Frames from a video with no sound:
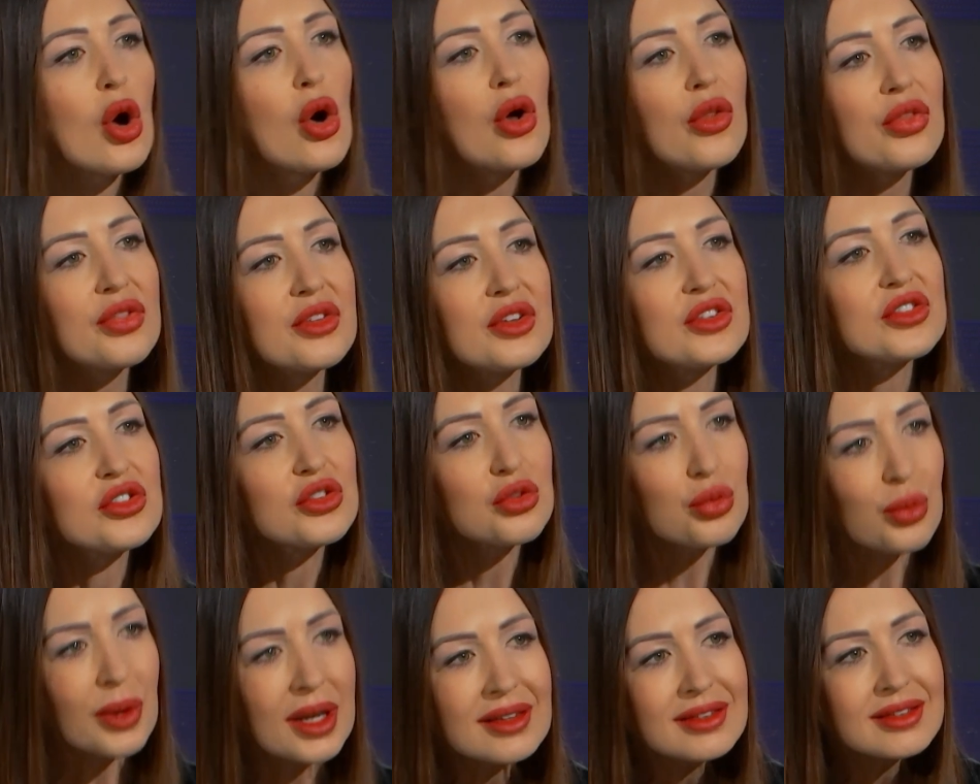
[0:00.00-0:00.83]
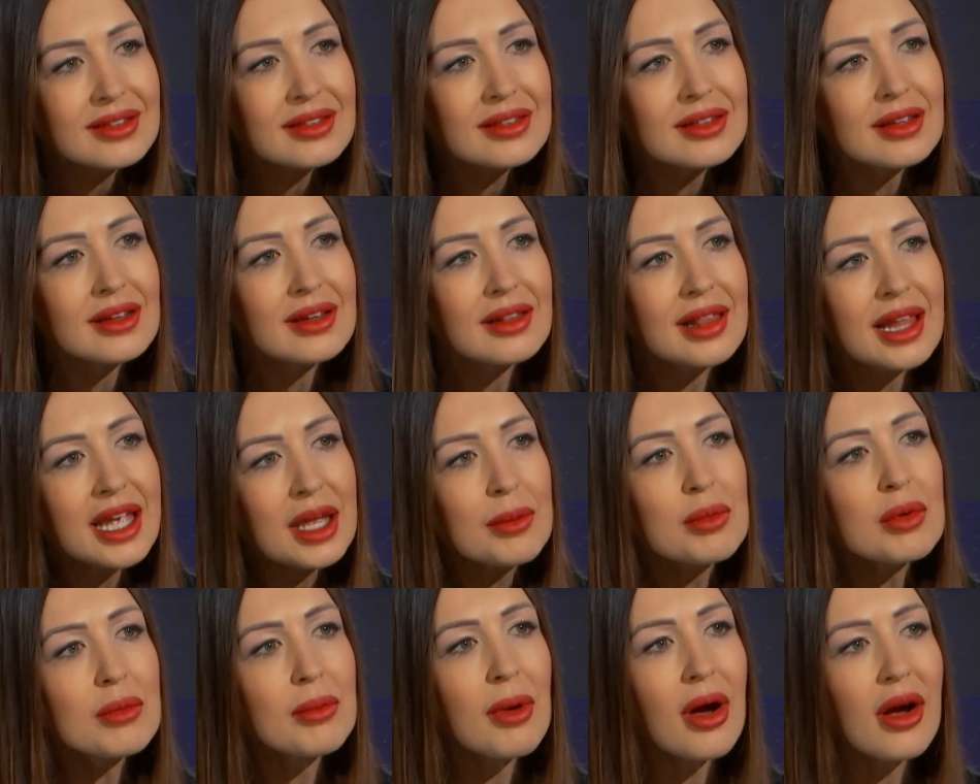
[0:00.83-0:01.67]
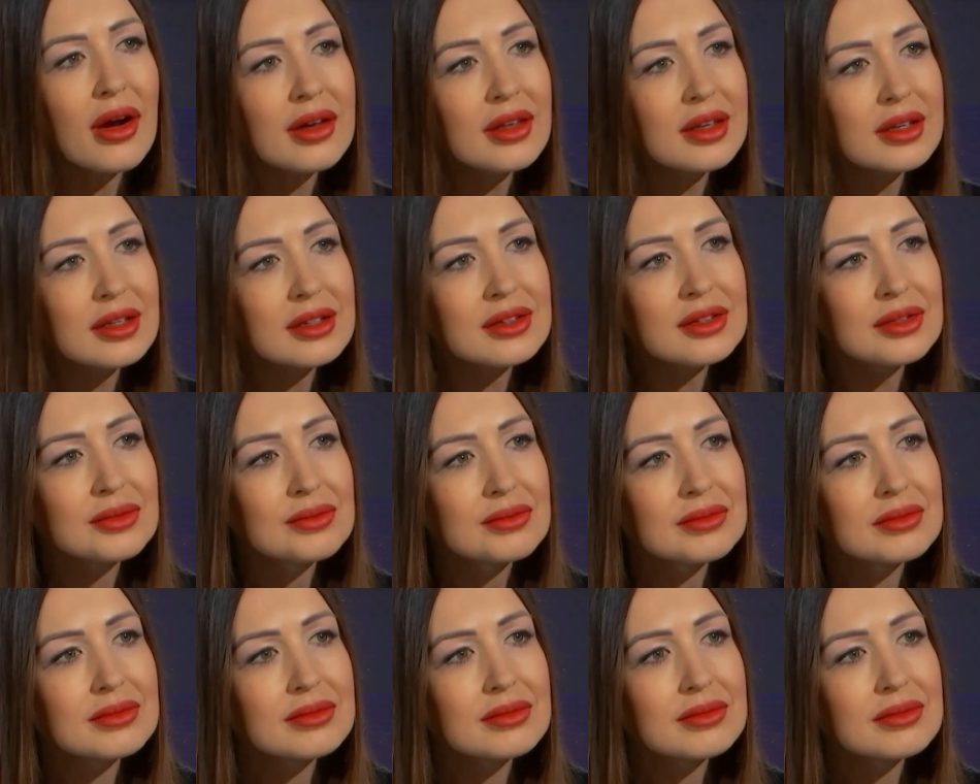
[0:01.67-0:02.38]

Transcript: on the Swiss labour market?